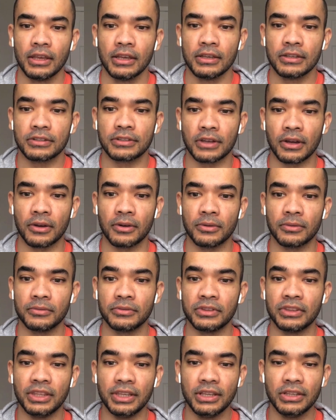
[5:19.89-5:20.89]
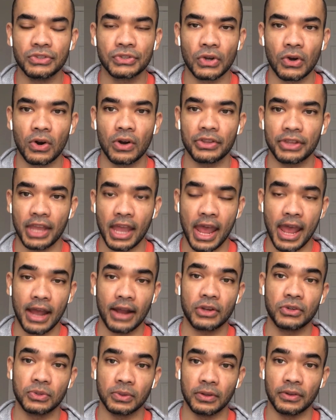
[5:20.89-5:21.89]
So these are the
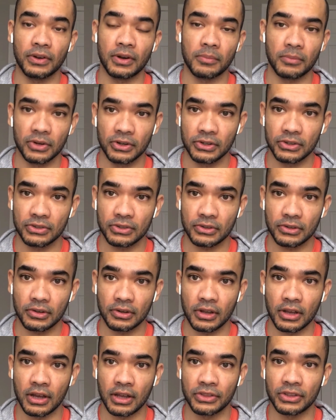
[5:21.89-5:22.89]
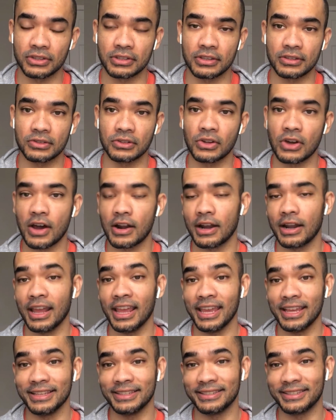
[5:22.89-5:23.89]
actual numbers. This is not an
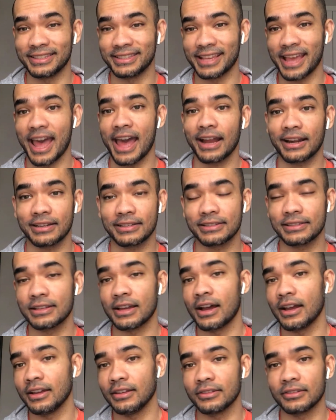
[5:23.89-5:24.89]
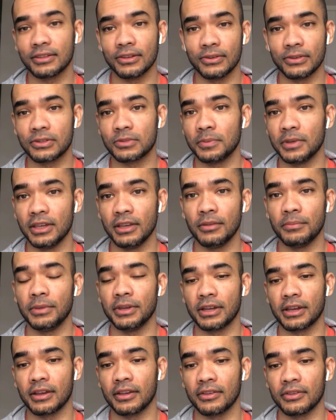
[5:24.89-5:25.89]
exact science, so to speak,
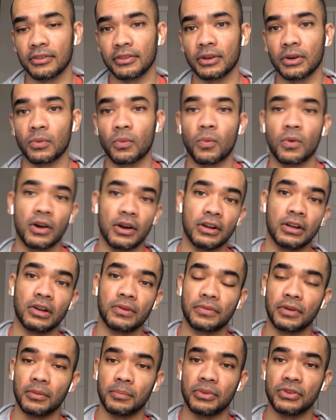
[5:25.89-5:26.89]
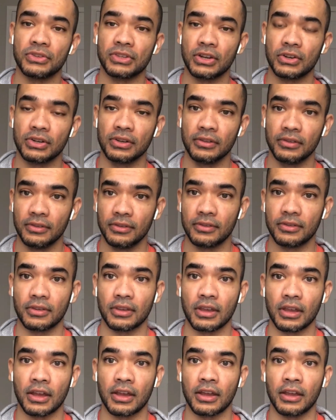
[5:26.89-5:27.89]
because there were different positions
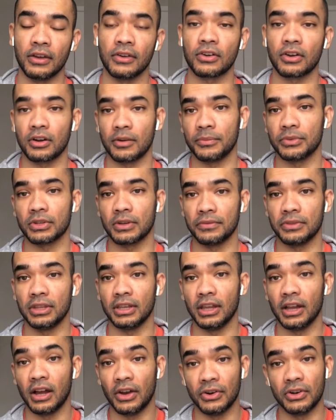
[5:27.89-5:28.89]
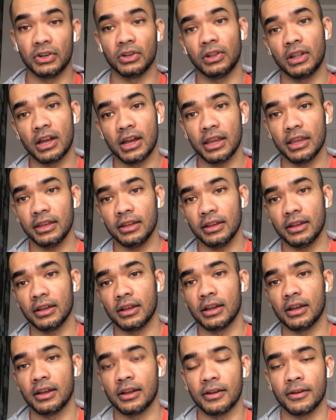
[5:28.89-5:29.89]
in terms of the underlying
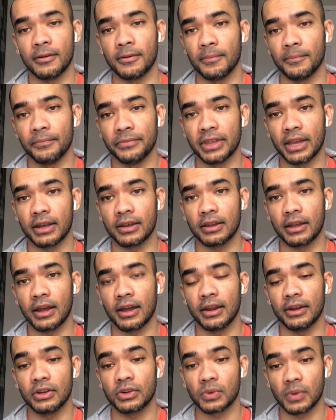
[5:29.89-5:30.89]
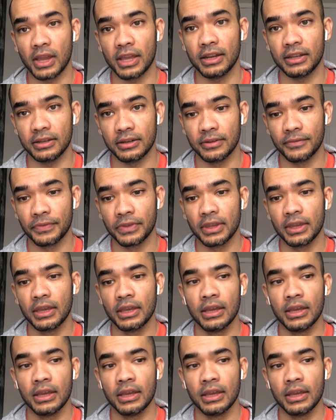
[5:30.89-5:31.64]
that I traded.